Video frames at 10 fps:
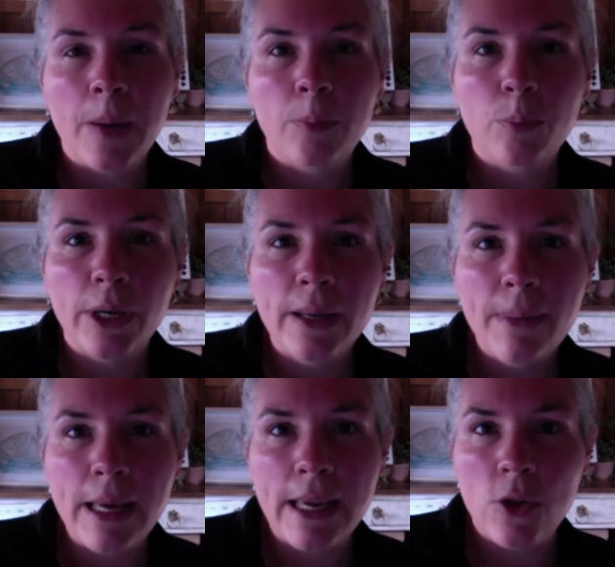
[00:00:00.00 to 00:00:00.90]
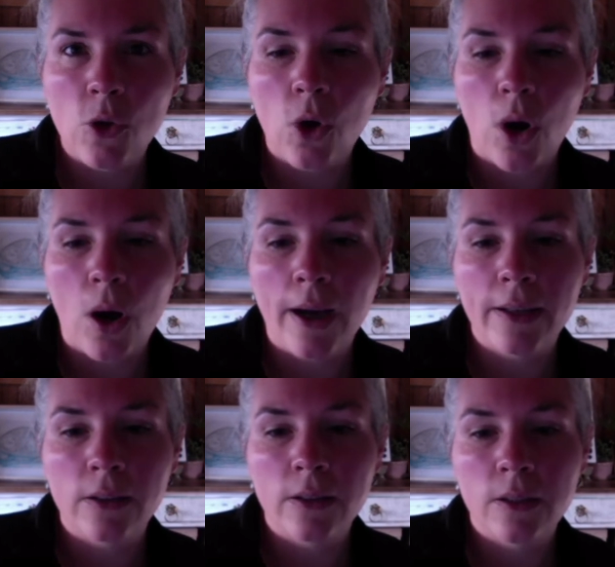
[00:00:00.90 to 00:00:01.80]
Bring me your
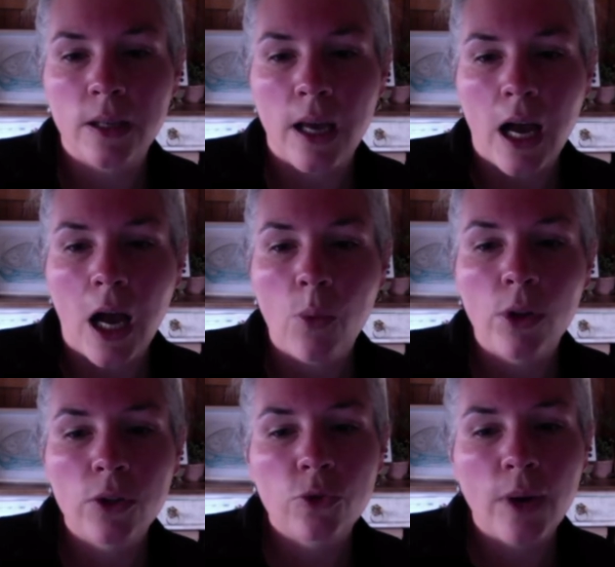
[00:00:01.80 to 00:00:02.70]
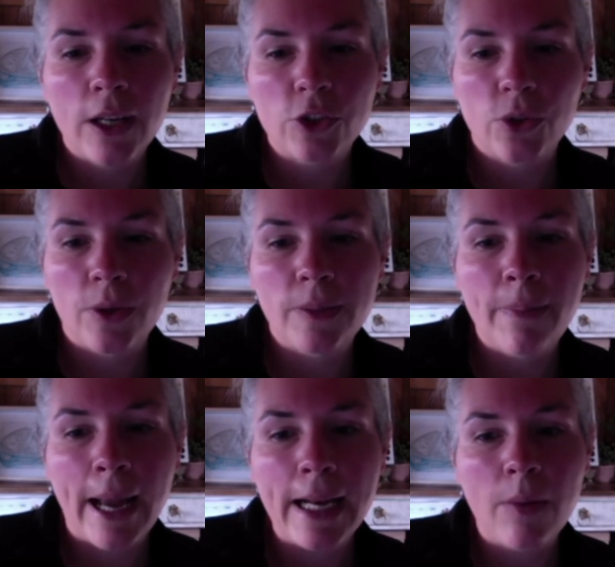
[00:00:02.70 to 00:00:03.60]
idols. I will crush those
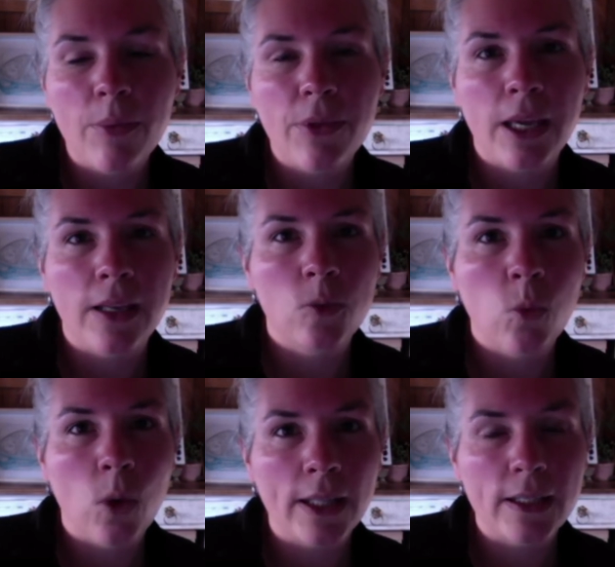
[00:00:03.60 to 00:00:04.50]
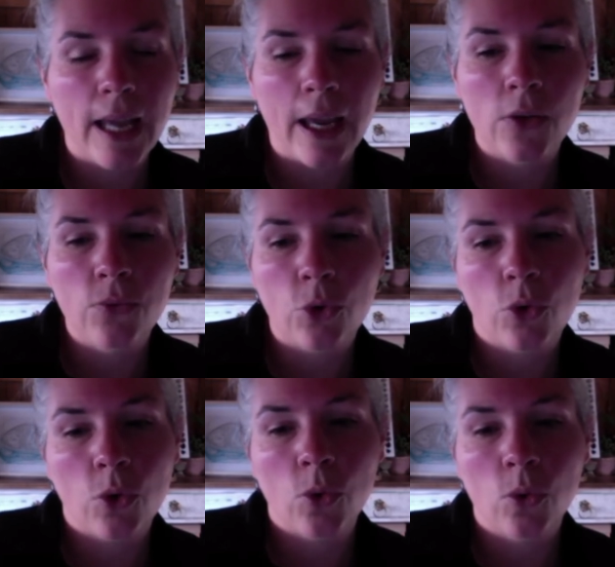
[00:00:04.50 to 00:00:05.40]
made-up things once and for
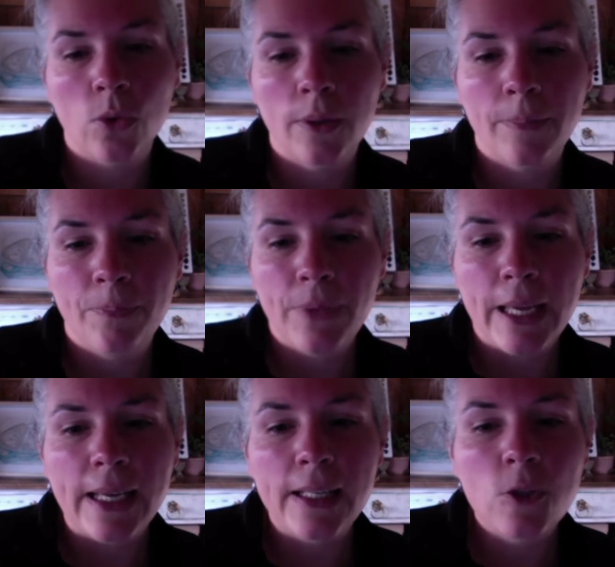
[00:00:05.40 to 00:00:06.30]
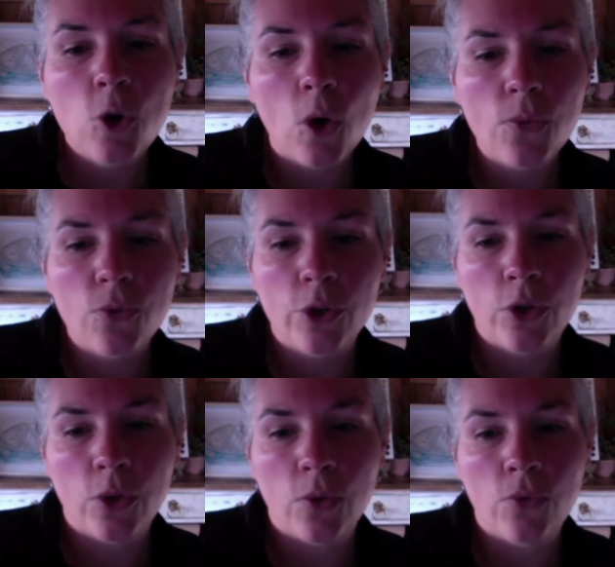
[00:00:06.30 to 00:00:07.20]
all. It is not for
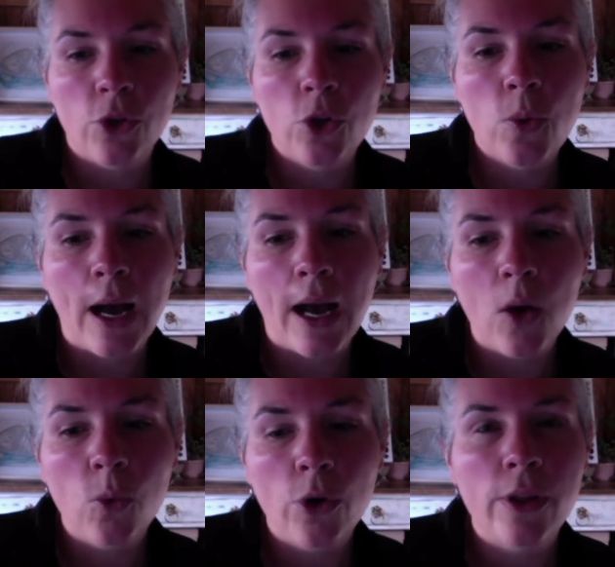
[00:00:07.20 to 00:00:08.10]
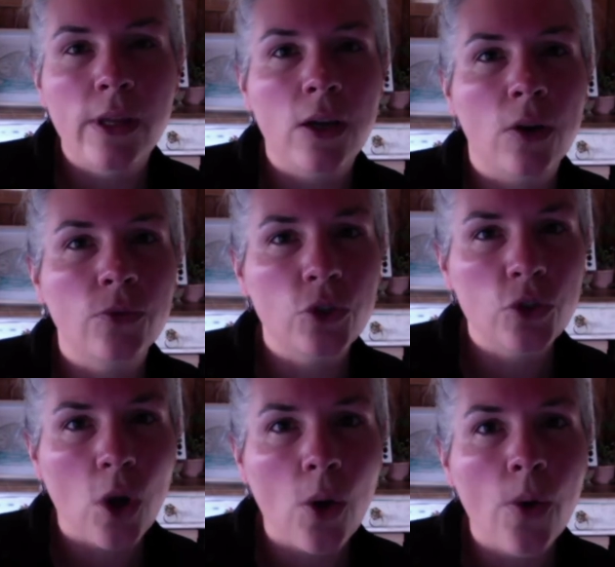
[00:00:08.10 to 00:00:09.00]
you, for you are worthy of
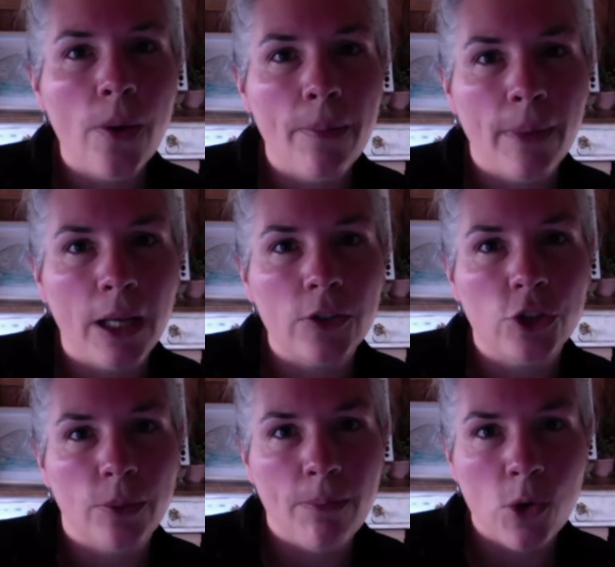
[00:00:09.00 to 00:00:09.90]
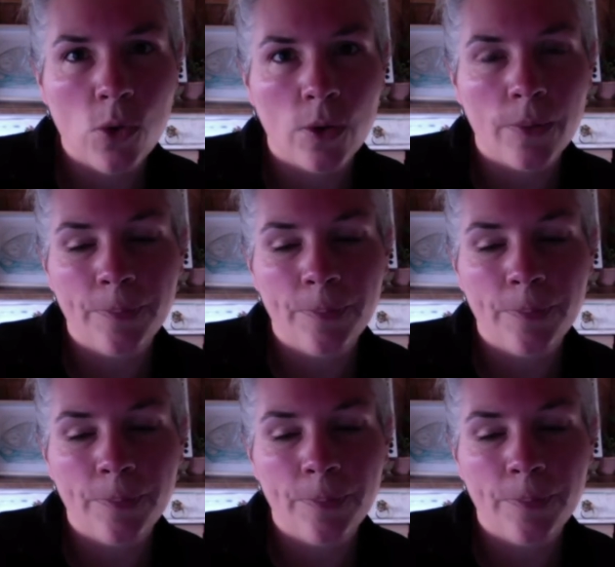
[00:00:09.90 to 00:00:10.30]
so much more.